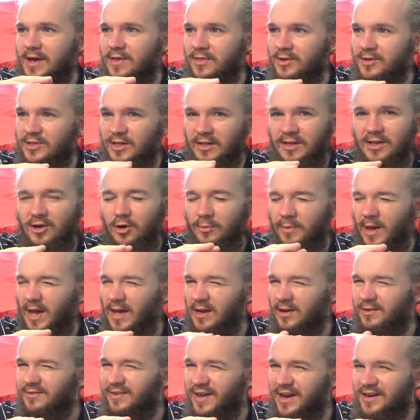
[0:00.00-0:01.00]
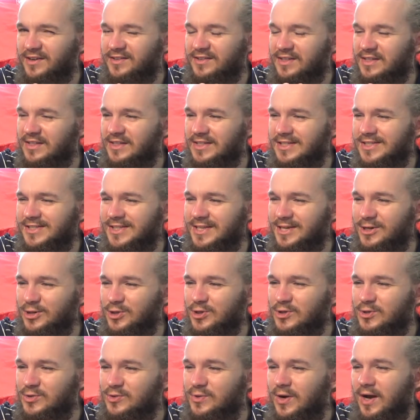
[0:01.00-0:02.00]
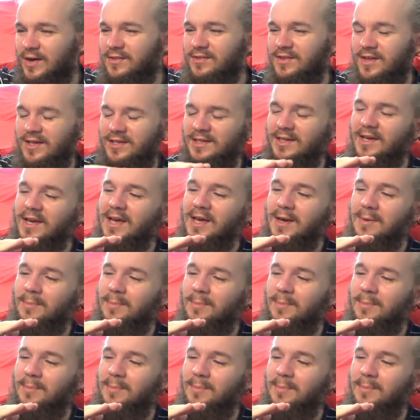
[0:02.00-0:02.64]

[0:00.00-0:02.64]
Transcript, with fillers: there's a little hint of earthiness there too, I think,